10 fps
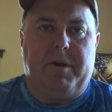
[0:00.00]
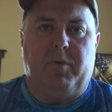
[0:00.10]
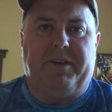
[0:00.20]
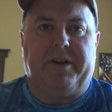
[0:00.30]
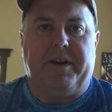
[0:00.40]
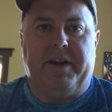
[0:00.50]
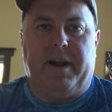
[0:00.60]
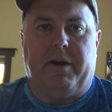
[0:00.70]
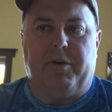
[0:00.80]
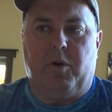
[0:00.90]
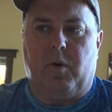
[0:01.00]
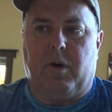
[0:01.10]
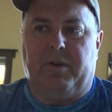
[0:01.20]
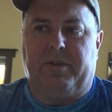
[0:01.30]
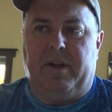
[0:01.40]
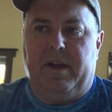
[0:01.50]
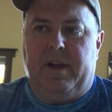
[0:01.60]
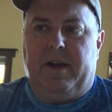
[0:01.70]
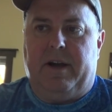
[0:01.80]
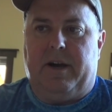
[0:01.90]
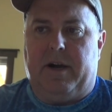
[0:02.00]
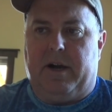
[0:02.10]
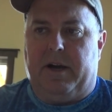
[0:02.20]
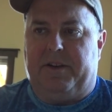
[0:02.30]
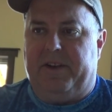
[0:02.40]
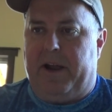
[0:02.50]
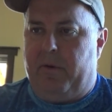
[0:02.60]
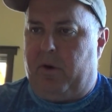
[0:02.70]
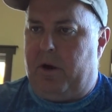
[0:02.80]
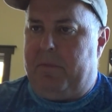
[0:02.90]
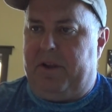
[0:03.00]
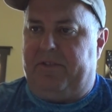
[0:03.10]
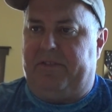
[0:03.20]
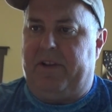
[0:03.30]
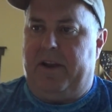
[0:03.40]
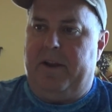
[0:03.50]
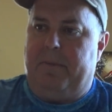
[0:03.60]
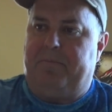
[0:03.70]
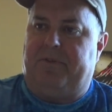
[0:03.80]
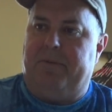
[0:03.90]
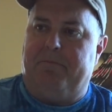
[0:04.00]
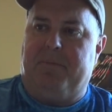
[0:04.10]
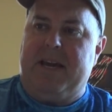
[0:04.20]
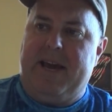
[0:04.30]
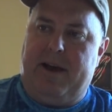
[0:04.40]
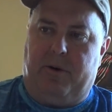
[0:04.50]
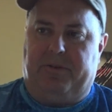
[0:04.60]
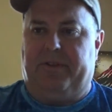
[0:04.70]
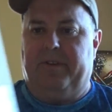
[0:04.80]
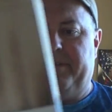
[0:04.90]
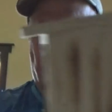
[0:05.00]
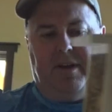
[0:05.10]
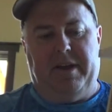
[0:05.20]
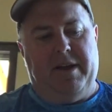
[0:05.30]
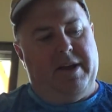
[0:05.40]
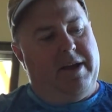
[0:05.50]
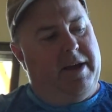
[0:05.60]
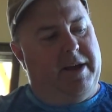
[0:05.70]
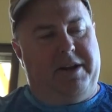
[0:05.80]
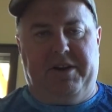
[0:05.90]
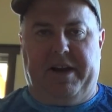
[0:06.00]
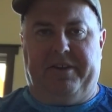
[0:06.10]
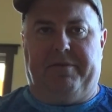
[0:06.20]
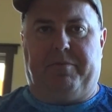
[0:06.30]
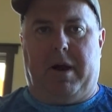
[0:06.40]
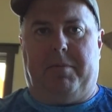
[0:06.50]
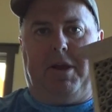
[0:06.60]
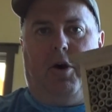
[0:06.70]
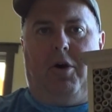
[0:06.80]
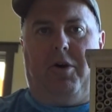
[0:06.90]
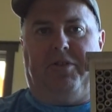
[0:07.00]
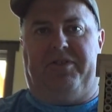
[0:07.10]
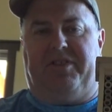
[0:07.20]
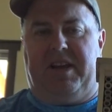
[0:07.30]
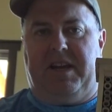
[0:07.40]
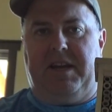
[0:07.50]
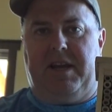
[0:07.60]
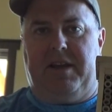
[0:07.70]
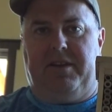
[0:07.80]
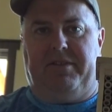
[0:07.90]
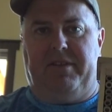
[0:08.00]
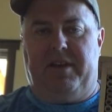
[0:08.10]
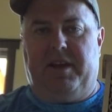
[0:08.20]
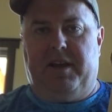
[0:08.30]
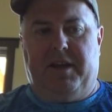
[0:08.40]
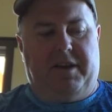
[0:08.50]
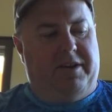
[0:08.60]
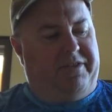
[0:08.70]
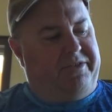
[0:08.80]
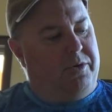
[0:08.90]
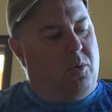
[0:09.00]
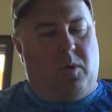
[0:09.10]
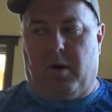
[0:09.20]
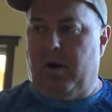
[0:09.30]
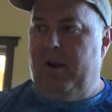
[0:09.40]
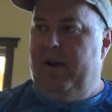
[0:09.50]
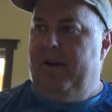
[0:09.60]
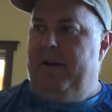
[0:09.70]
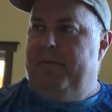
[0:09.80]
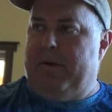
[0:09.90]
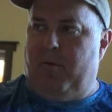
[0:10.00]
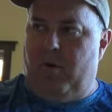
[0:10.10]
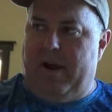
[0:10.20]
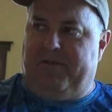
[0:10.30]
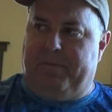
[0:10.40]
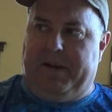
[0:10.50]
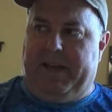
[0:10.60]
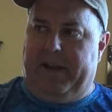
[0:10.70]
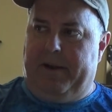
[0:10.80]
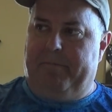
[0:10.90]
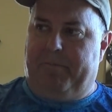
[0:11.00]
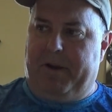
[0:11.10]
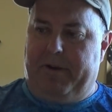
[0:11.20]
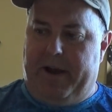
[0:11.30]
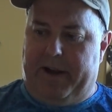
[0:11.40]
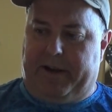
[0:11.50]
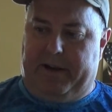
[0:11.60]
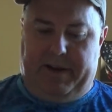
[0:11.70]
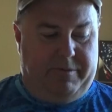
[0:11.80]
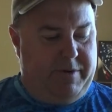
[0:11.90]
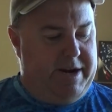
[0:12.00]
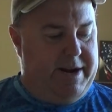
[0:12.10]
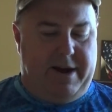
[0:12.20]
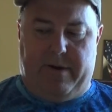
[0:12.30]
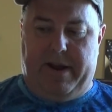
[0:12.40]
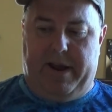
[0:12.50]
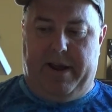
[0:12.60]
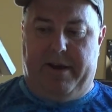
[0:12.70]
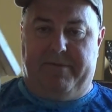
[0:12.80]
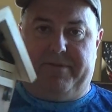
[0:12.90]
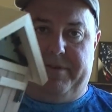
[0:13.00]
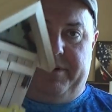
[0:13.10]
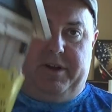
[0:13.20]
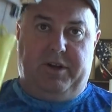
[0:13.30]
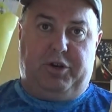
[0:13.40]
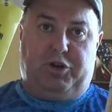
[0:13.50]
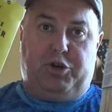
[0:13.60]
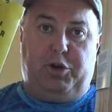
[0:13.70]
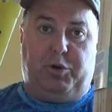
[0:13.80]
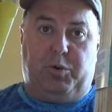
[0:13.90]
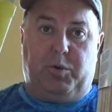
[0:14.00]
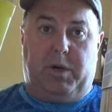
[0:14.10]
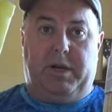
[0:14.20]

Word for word: Midwest Hunting and Outdoors. Uh, today we're going to be setting up some bee houses, and you guys have probably all seen these in the store. My wife's been getting them periodically, and we now have two